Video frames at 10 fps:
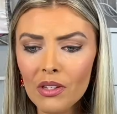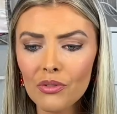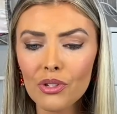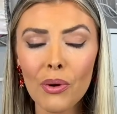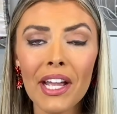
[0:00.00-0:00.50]

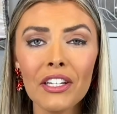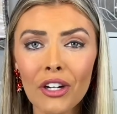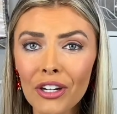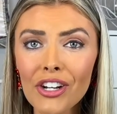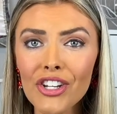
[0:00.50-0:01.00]
So I
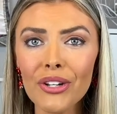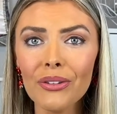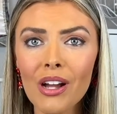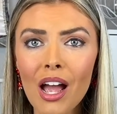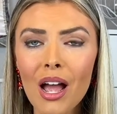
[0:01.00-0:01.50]
encourage
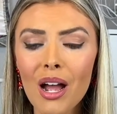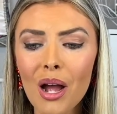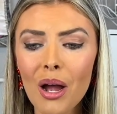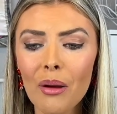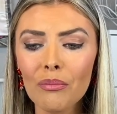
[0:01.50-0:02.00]
you
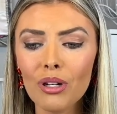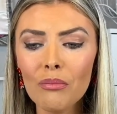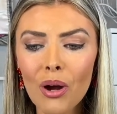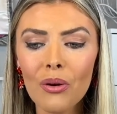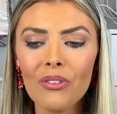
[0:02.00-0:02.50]

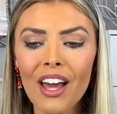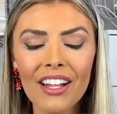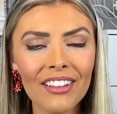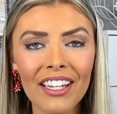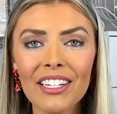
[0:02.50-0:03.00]
promote
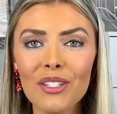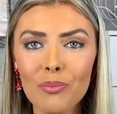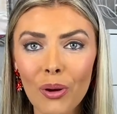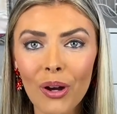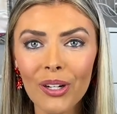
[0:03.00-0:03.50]
that lady's
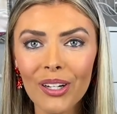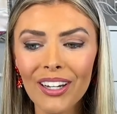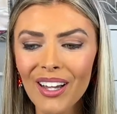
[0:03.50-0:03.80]
book,